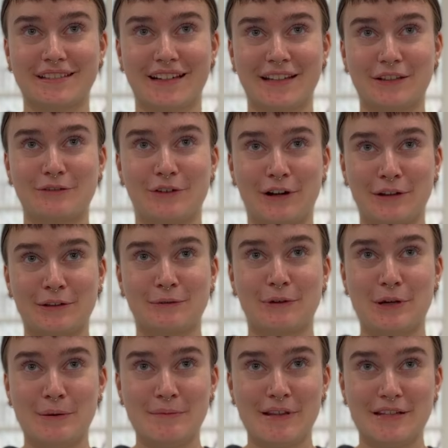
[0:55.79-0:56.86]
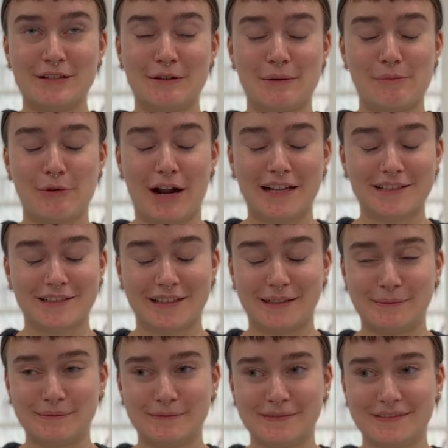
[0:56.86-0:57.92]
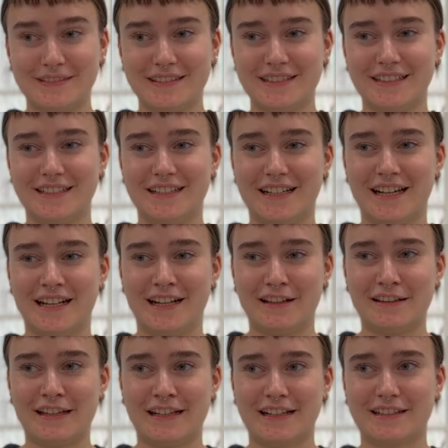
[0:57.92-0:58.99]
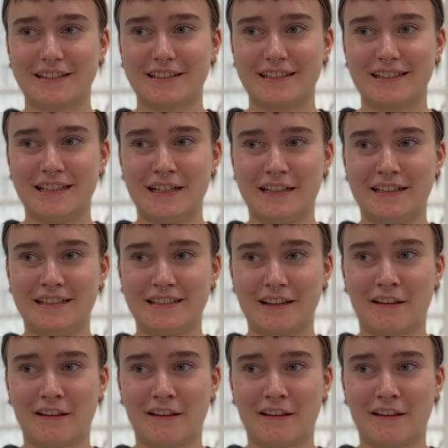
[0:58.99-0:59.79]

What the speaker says: at the front of the room and to impress them. And I think in the